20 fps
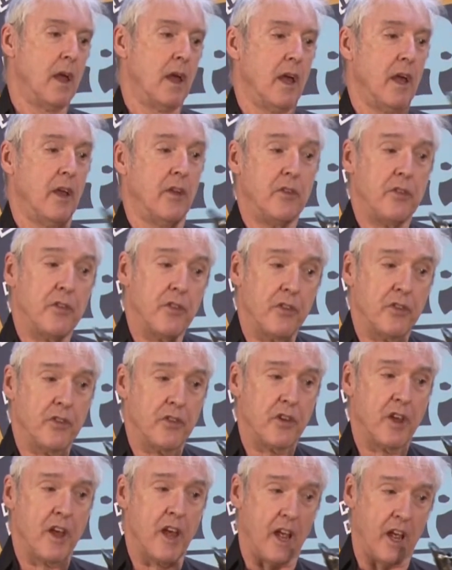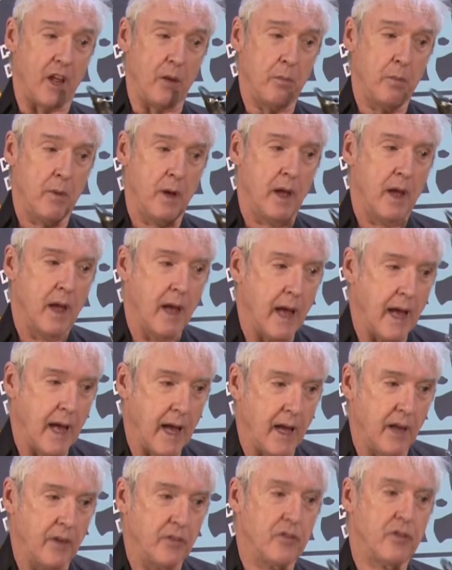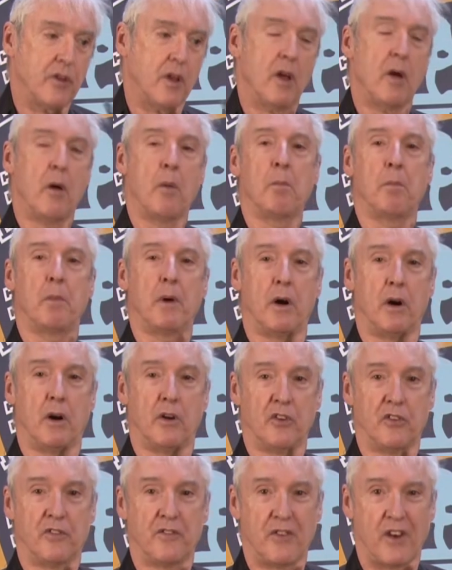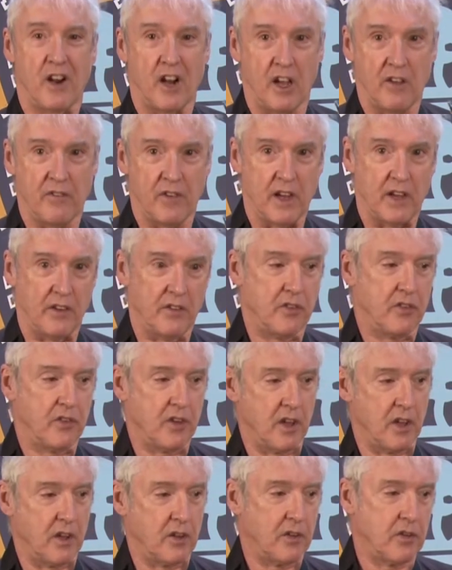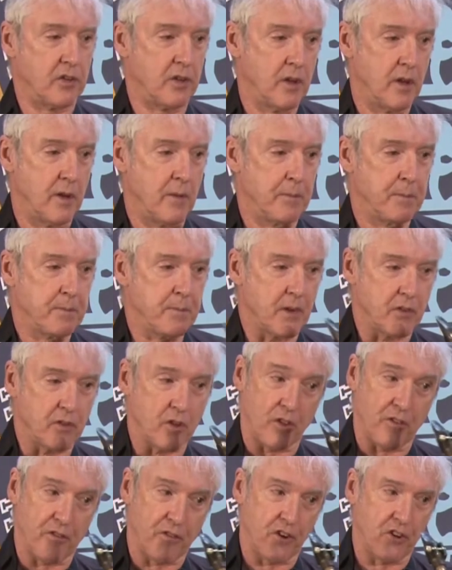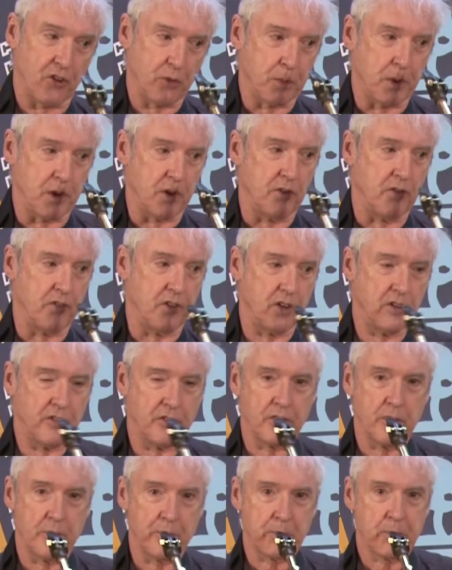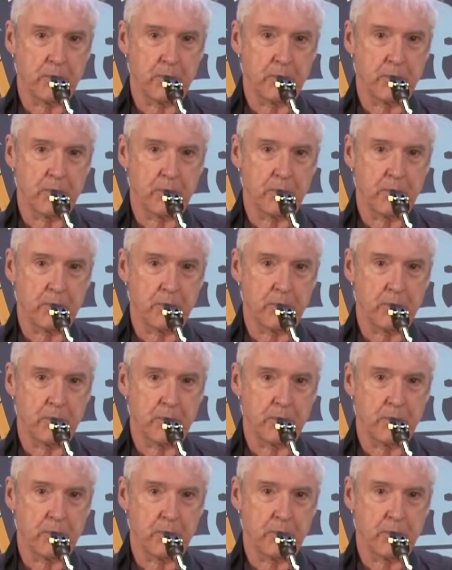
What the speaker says: is the same as bars 5 and 6. So the first bit is this.